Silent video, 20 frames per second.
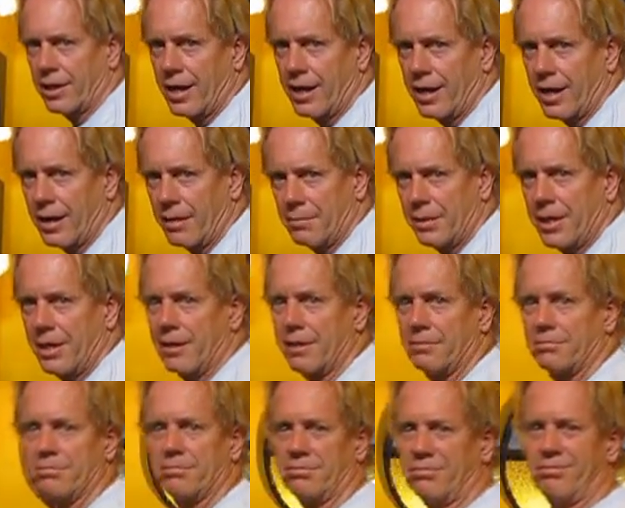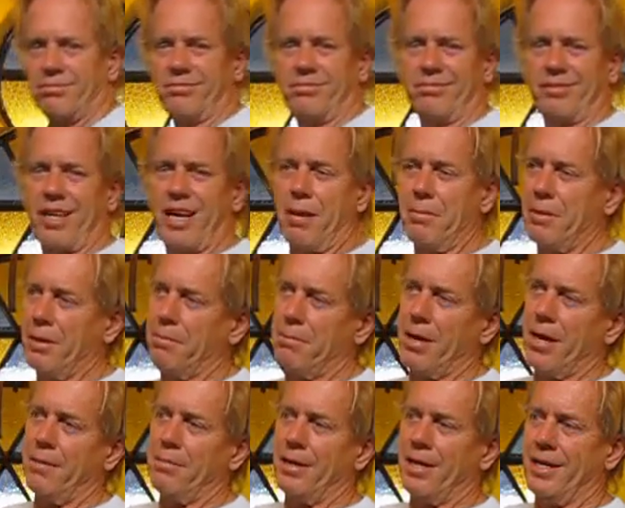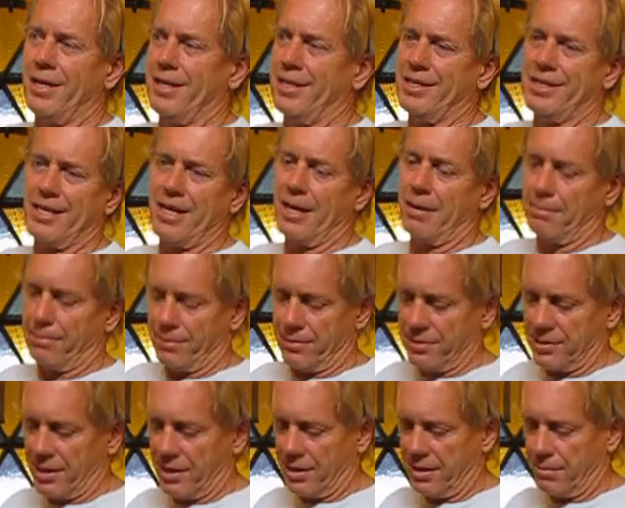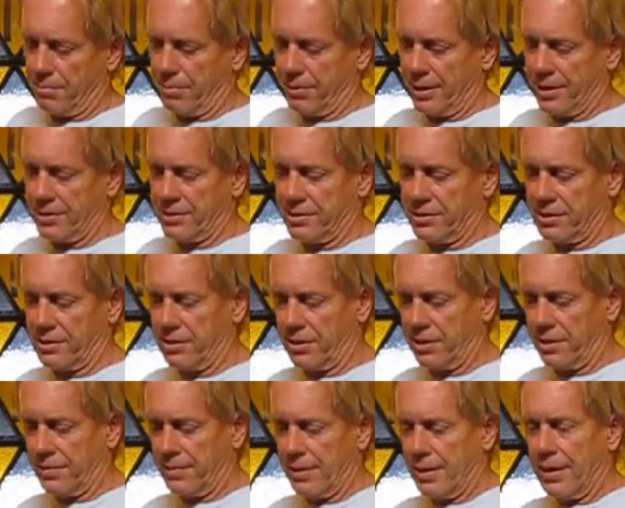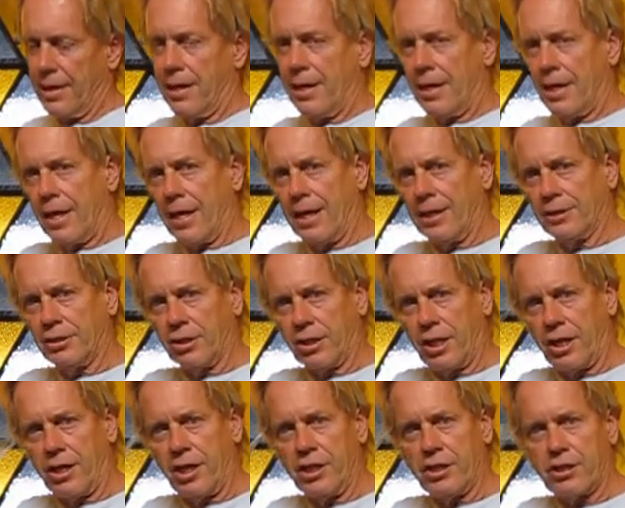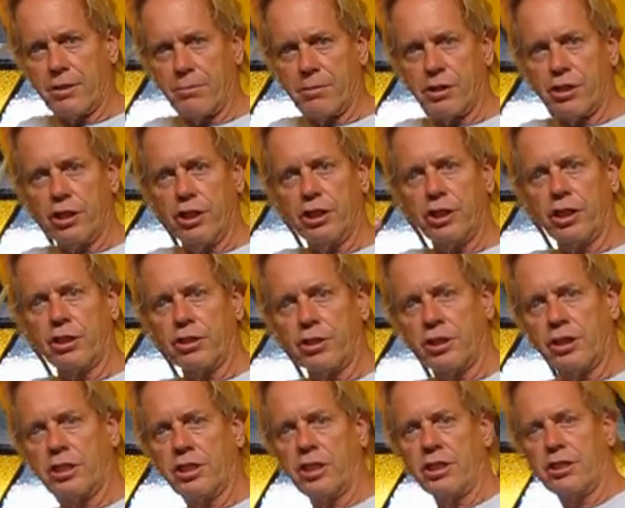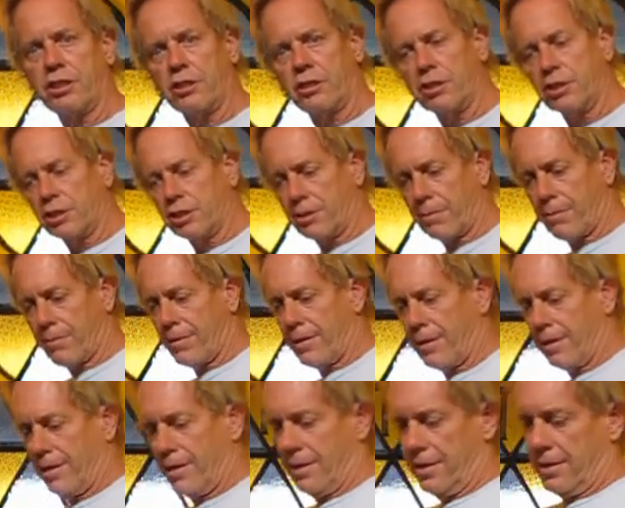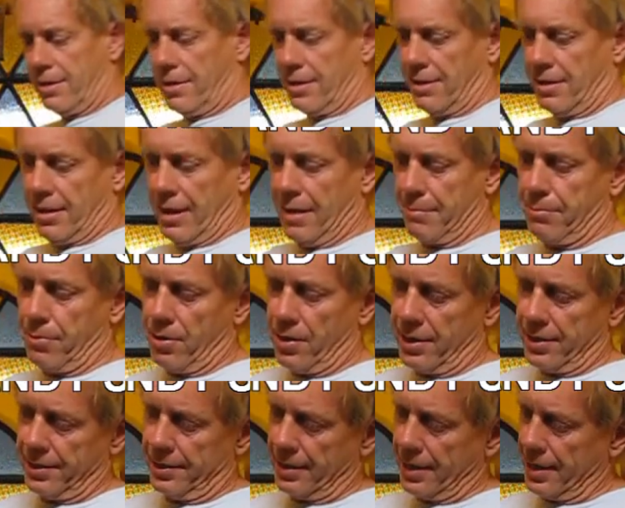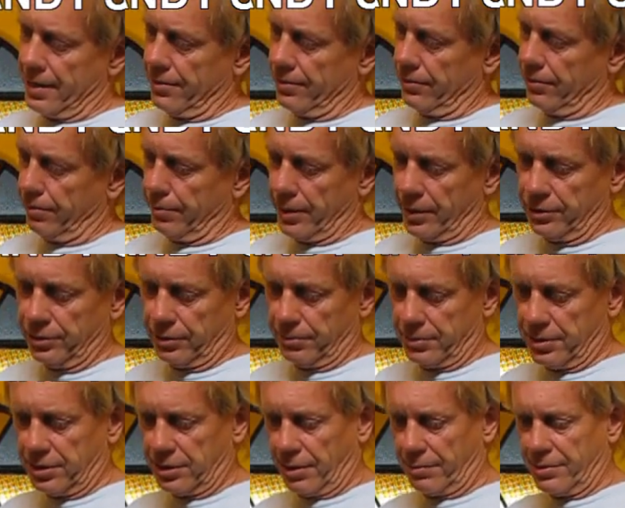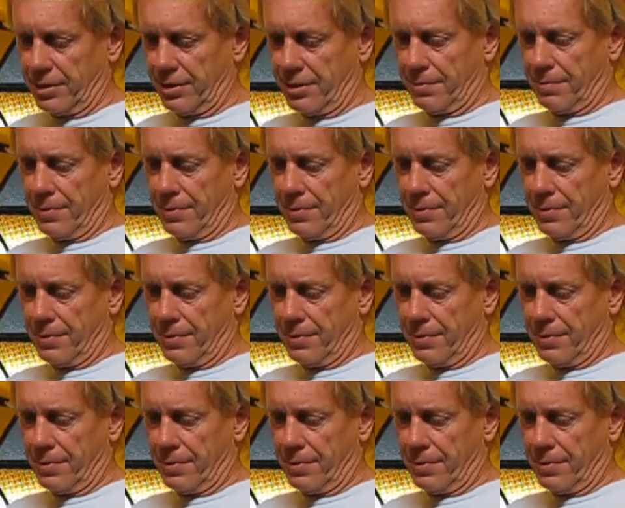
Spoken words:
I mean maybe 10% of the places do. I also carry some surgical scissors. I bought it in, I don't know, Belgium or something.